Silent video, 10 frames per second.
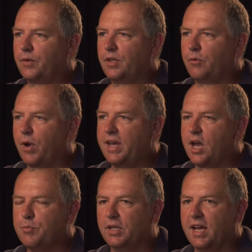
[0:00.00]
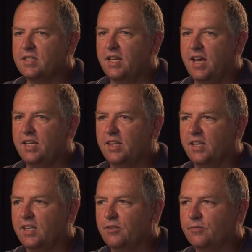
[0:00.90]
You wake up the next day and you
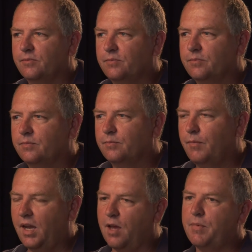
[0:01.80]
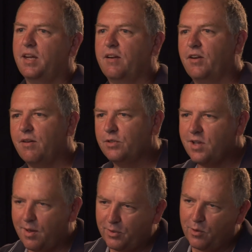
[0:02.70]
think, man, I may never have a
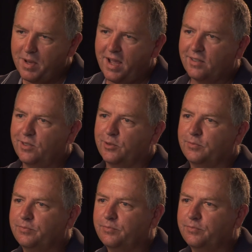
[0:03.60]
job to go back to.